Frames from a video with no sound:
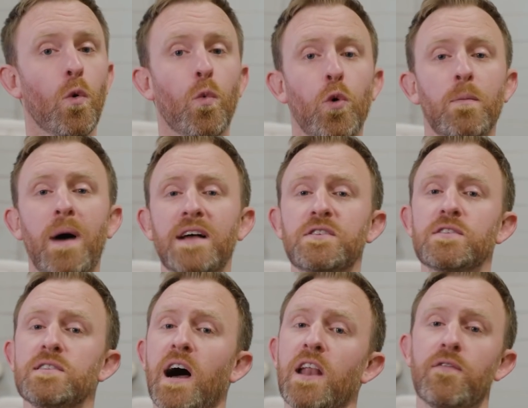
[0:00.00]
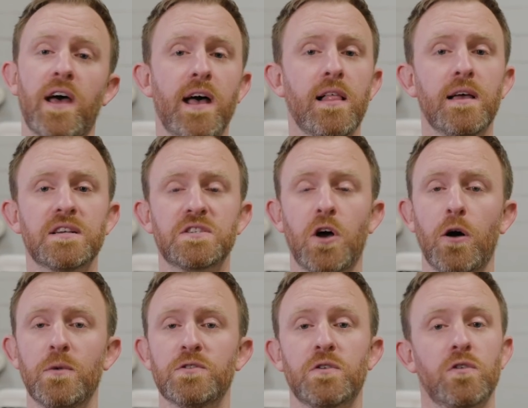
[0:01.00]
Wood-Mizer's line of LX
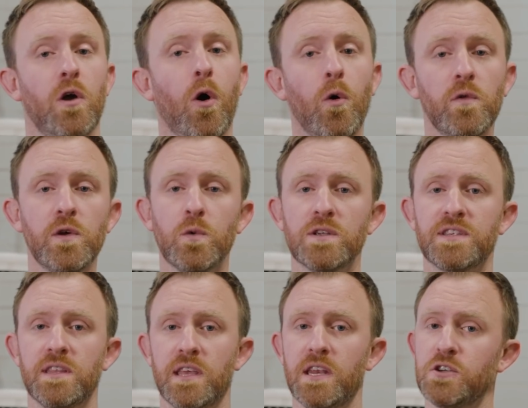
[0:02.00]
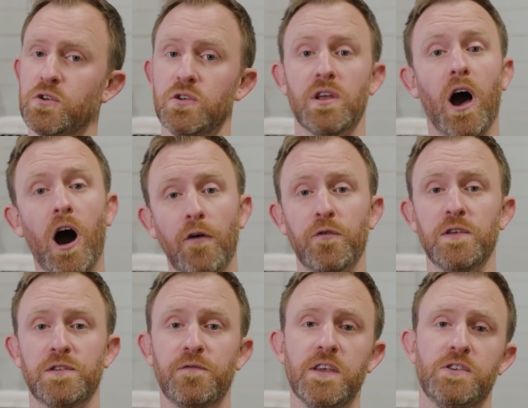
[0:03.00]
sawmills are the only ones in the industry to offer
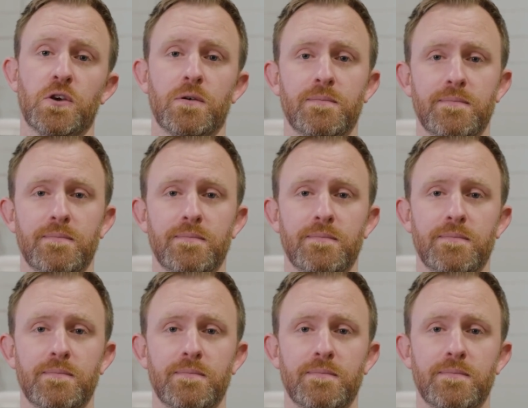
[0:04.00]
this feature.